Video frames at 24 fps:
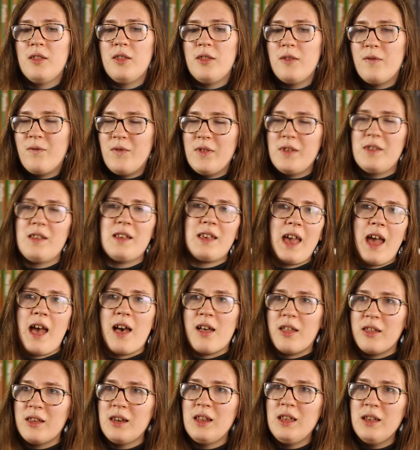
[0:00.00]

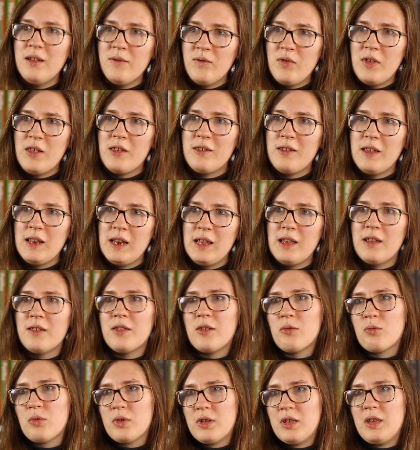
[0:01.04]
physicality of the city
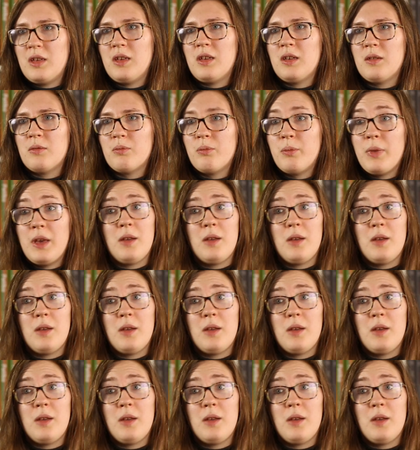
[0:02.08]
as a really